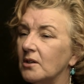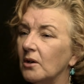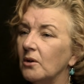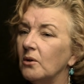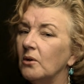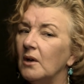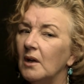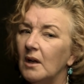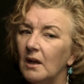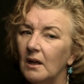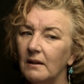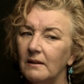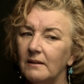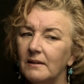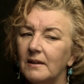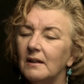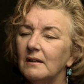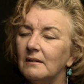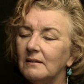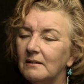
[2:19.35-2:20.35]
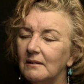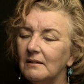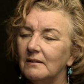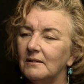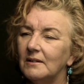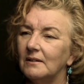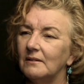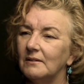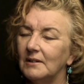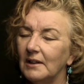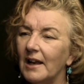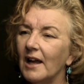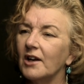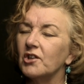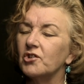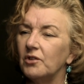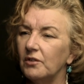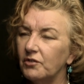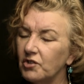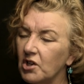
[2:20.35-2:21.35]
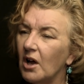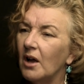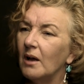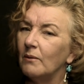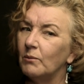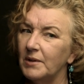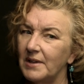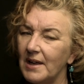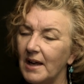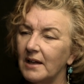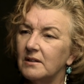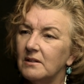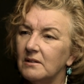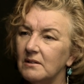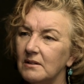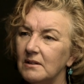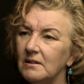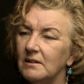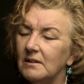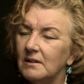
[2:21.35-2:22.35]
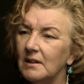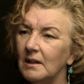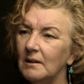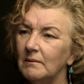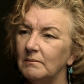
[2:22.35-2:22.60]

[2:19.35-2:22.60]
So the luxury of time with actors is...